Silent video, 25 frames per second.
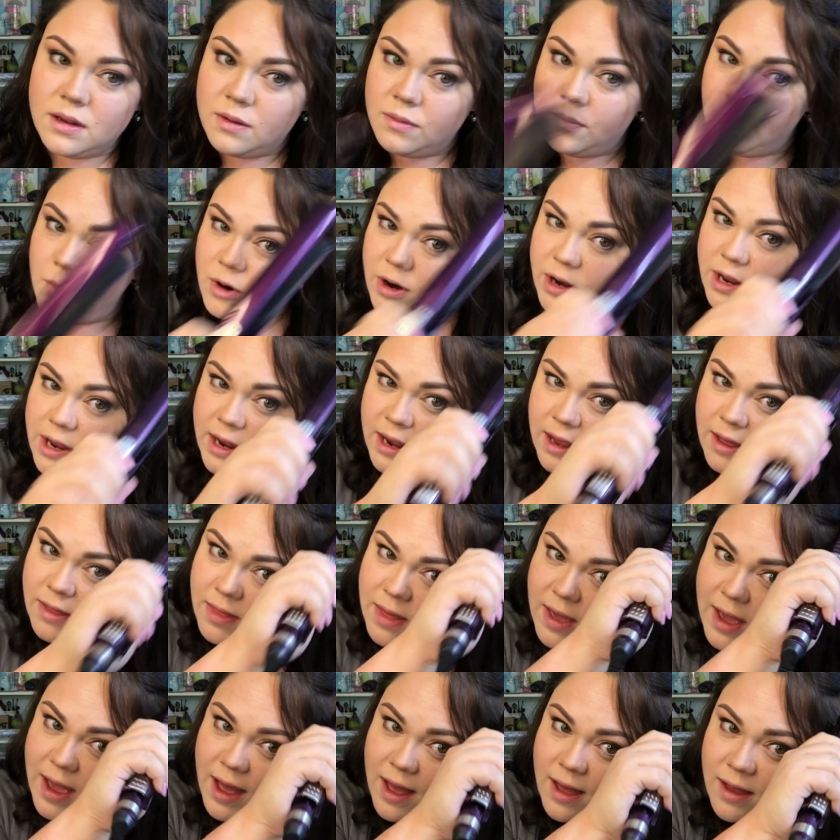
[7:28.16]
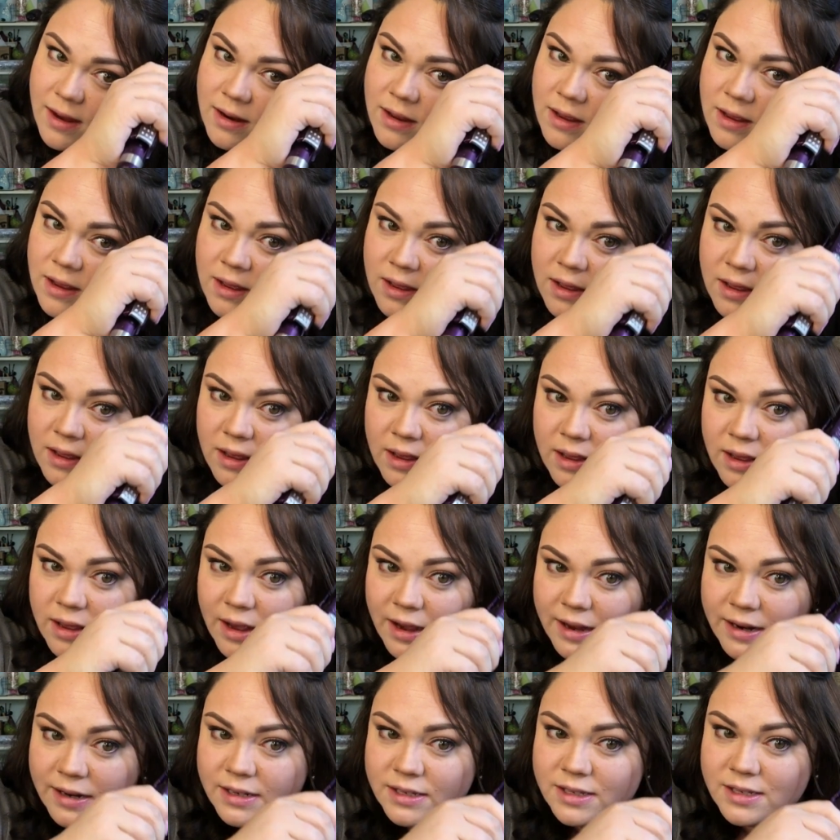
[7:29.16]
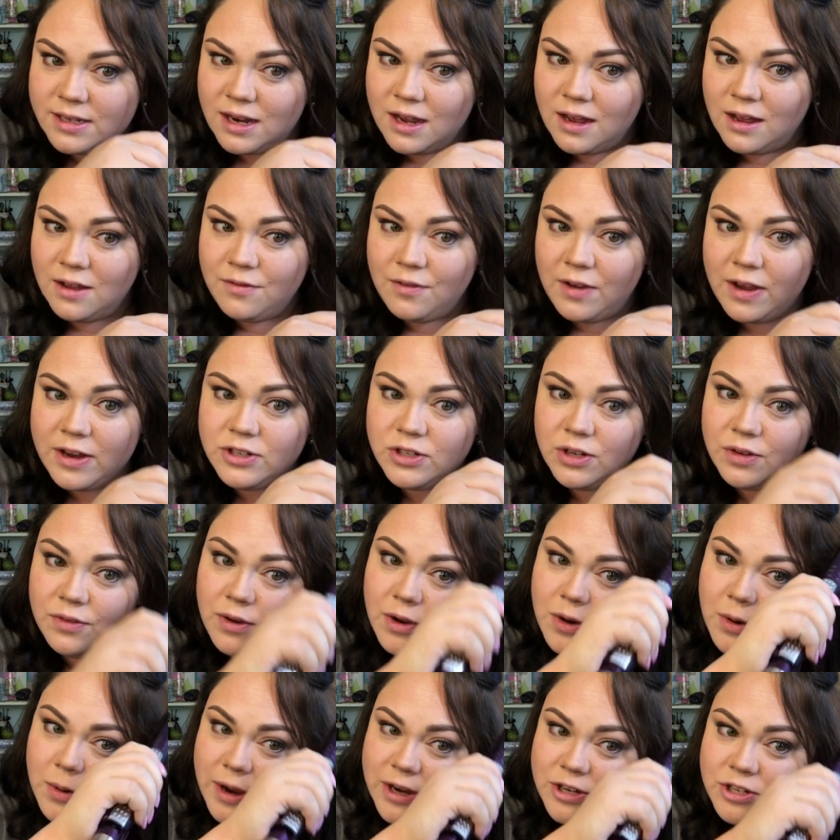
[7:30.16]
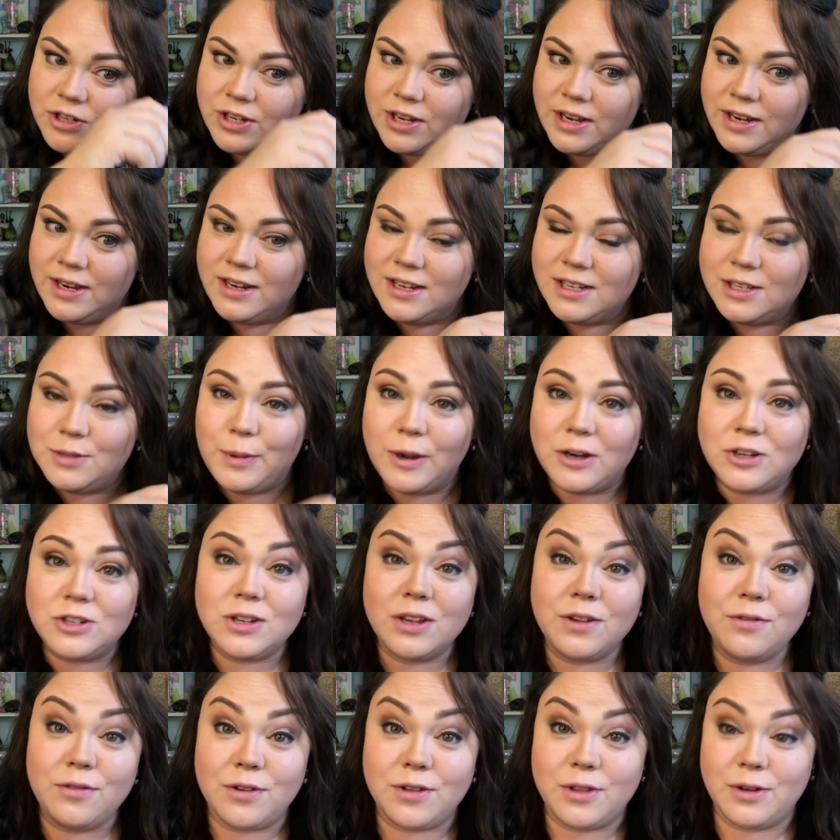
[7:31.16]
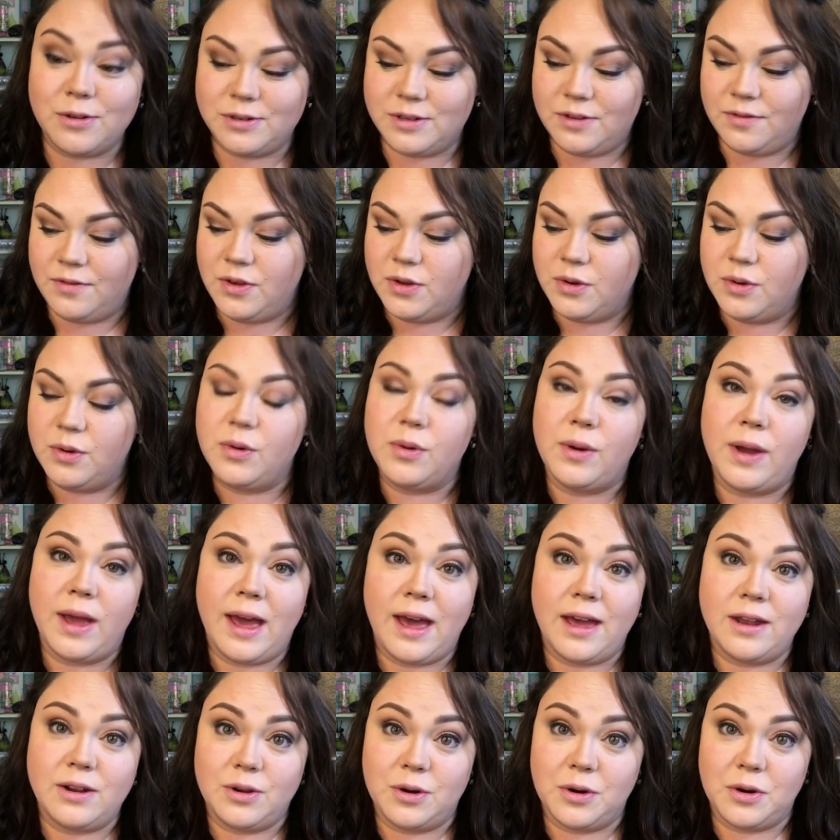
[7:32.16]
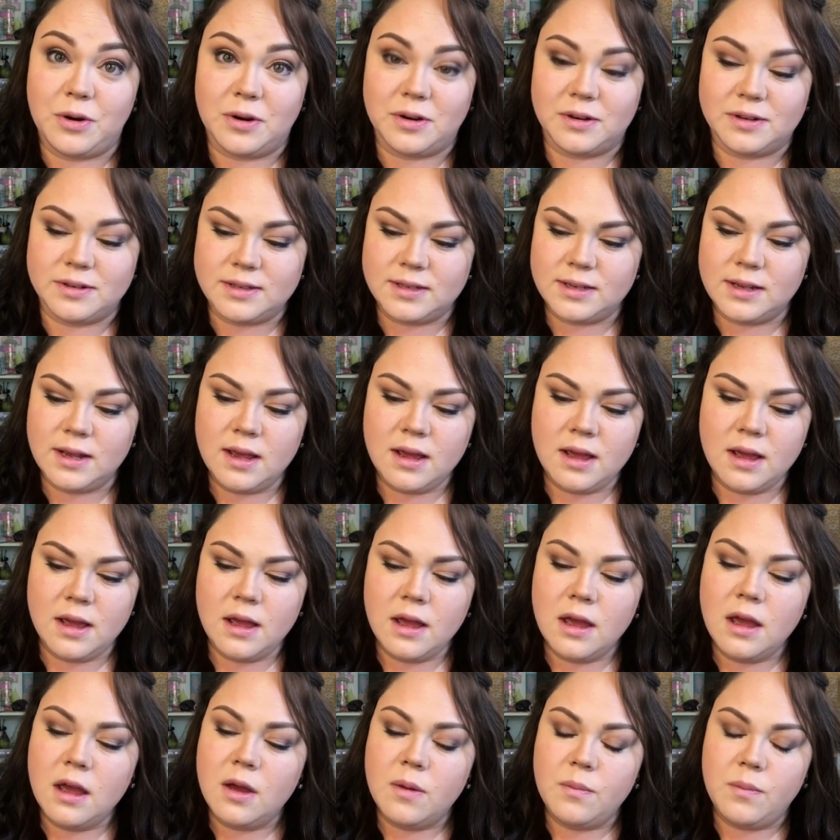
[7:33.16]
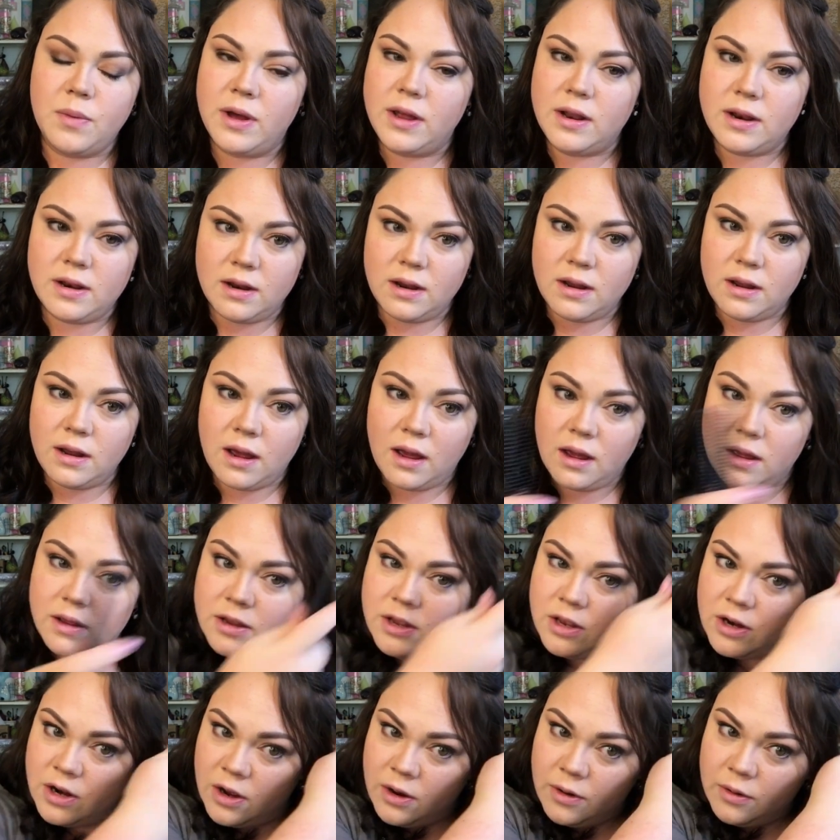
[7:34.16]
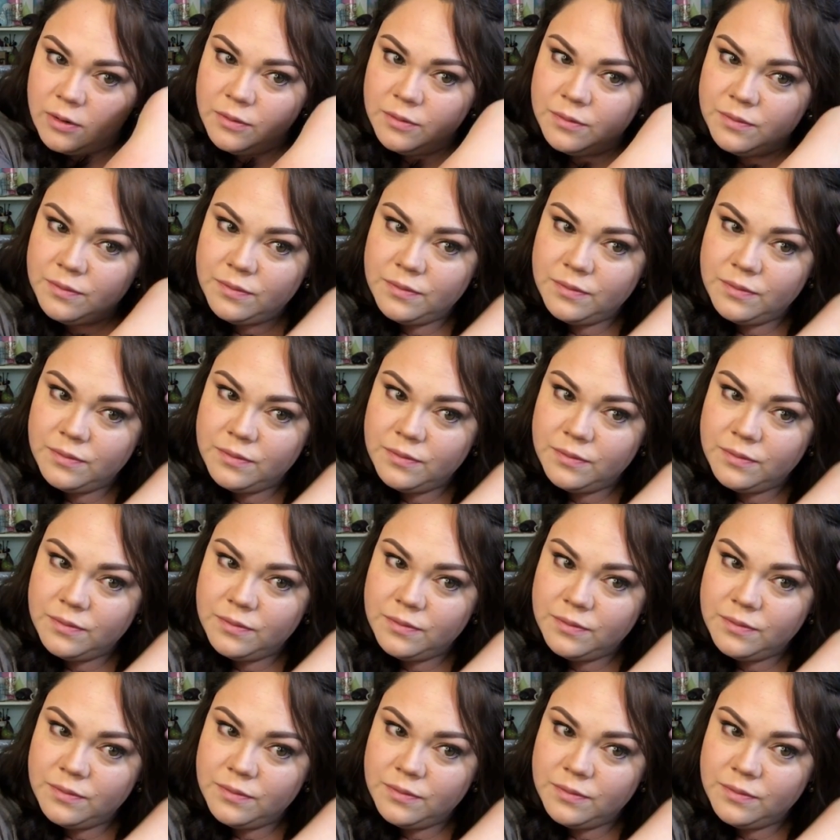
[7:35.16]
I'm working on that kind of stuff. I do have a question, especially for those of you who had girls. But, uh, you know,